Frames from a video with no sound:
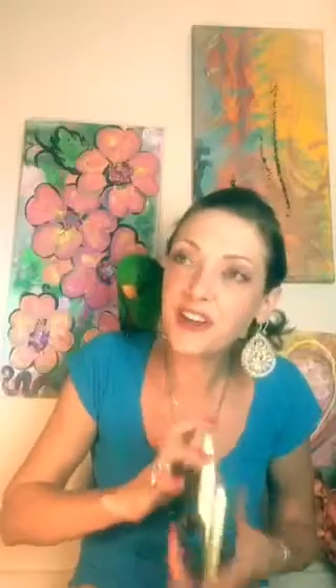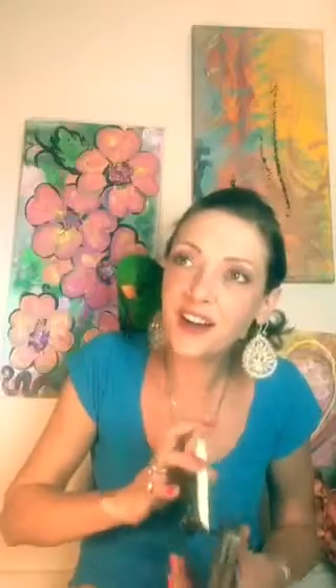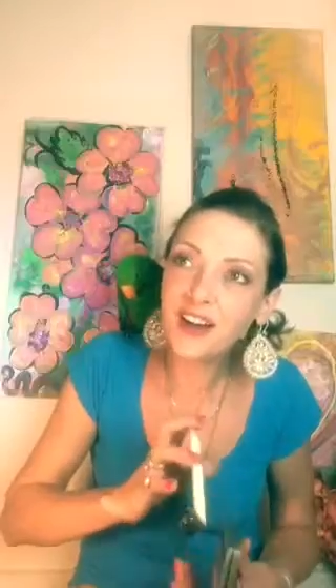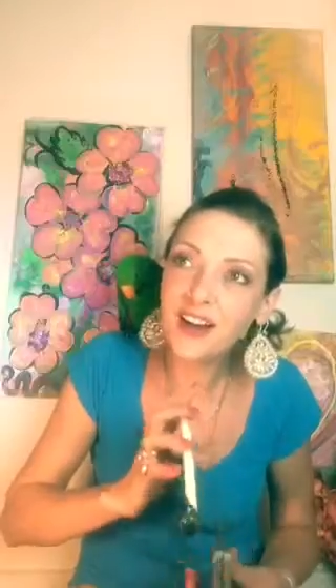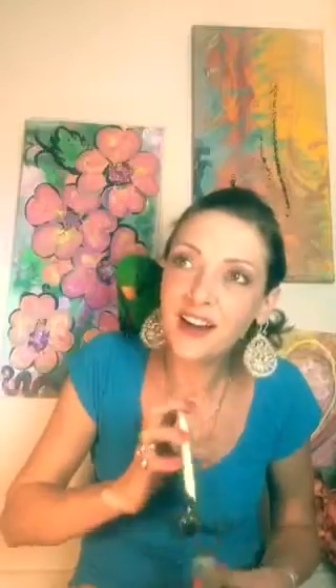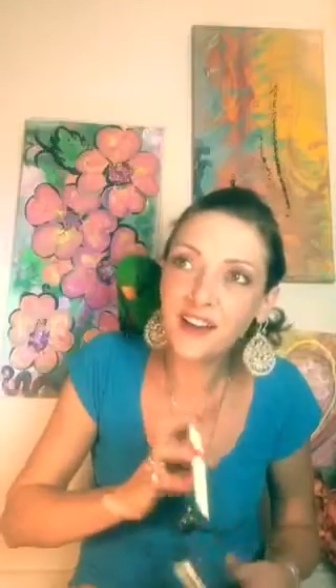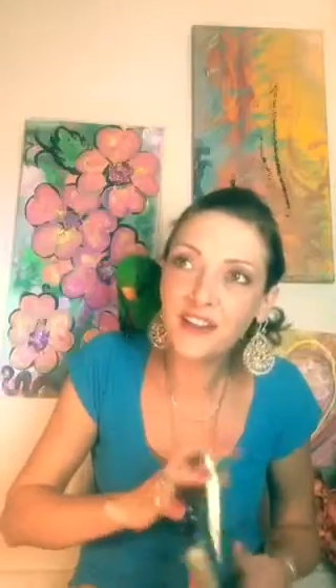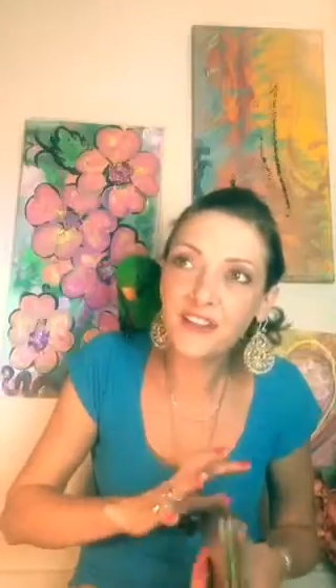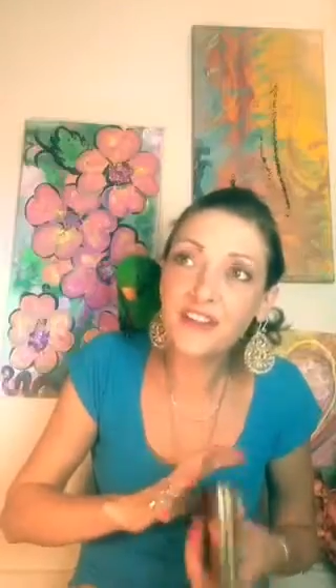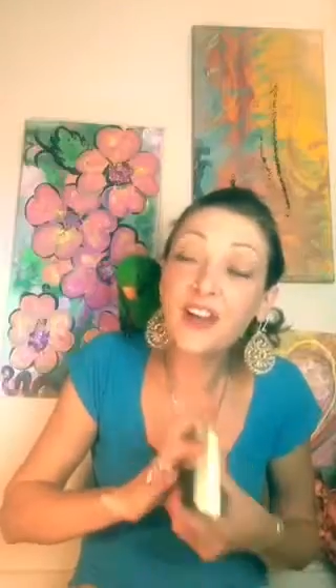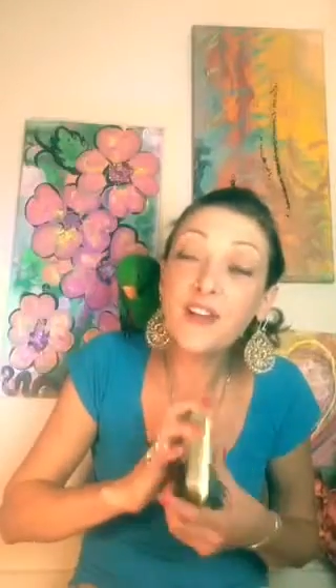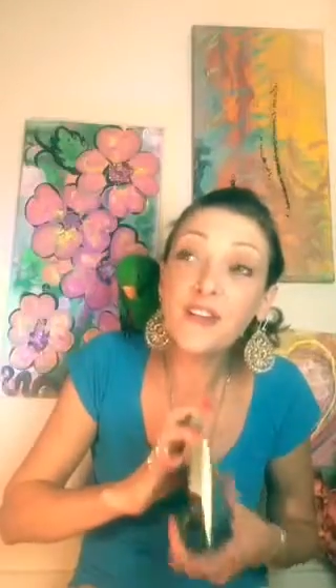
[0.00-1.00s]
our higher
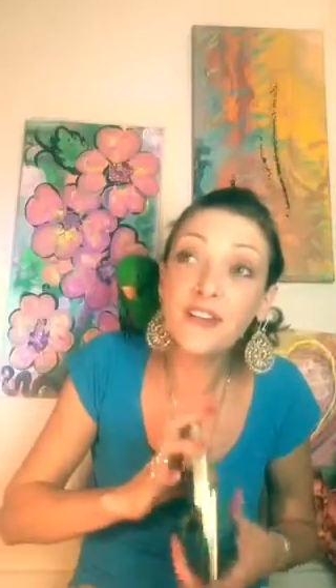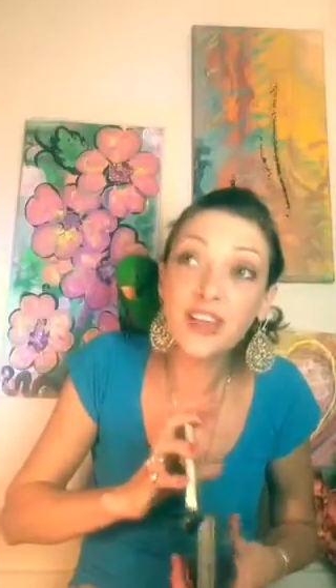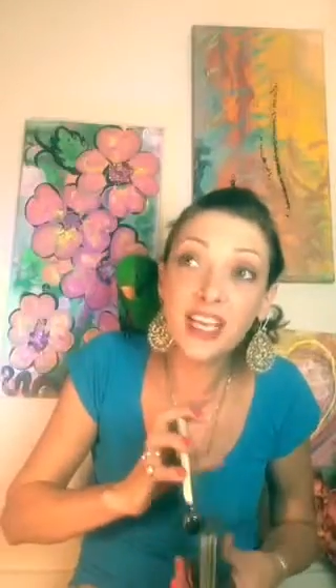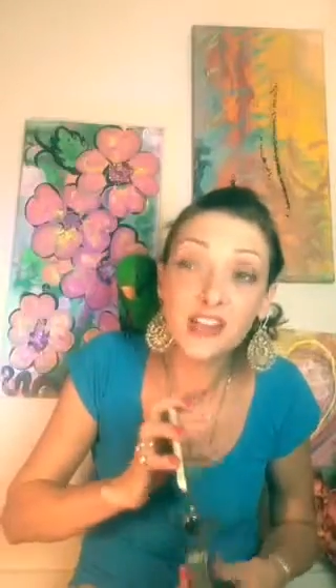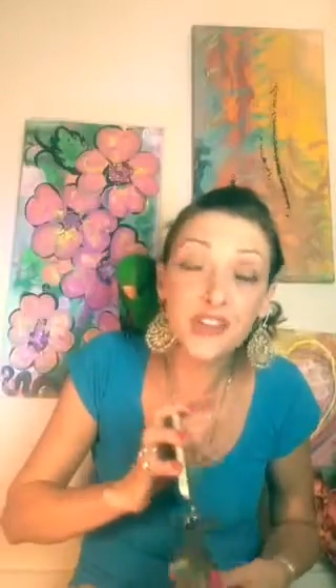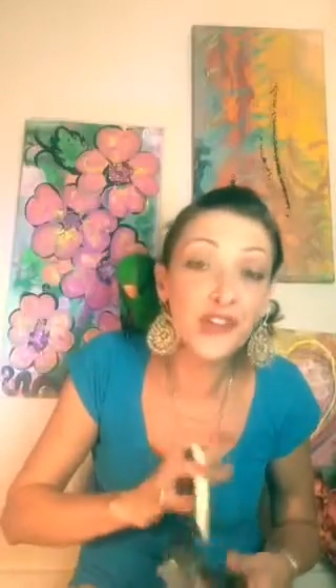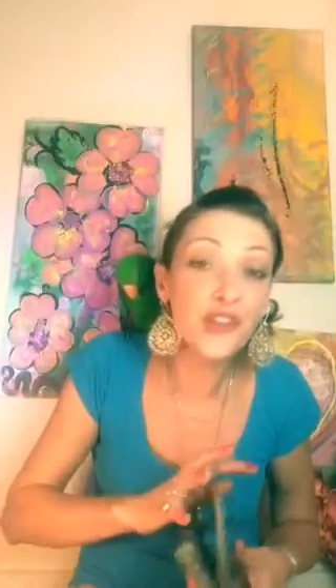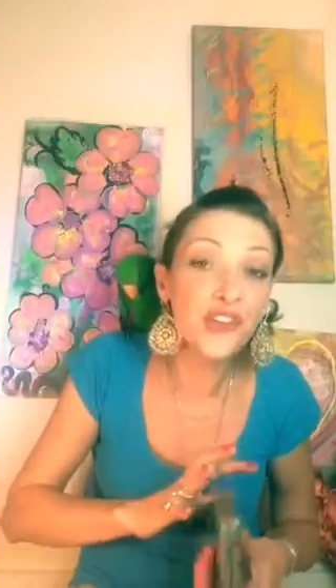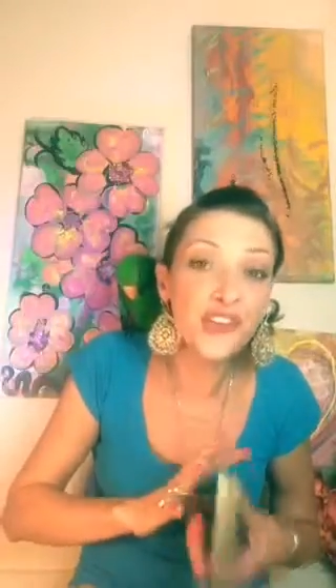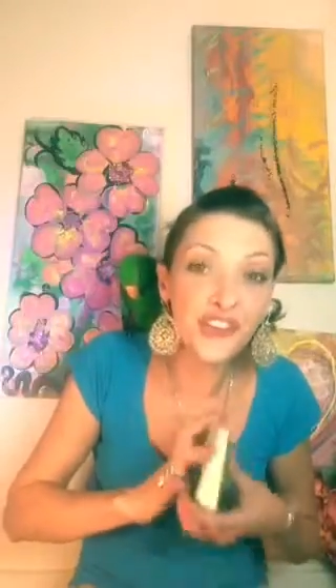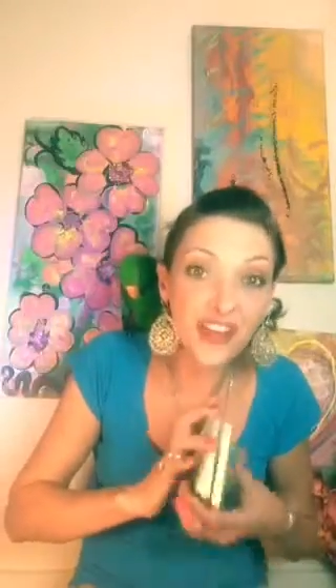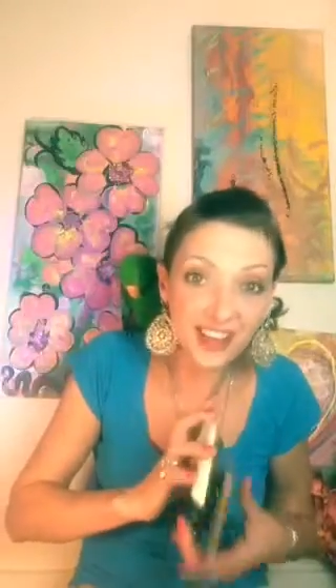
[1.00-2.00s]
self,
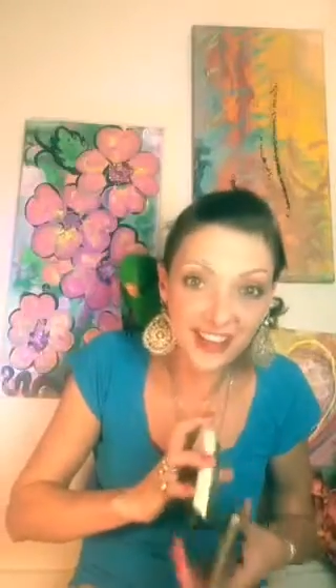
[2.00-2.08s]
angels,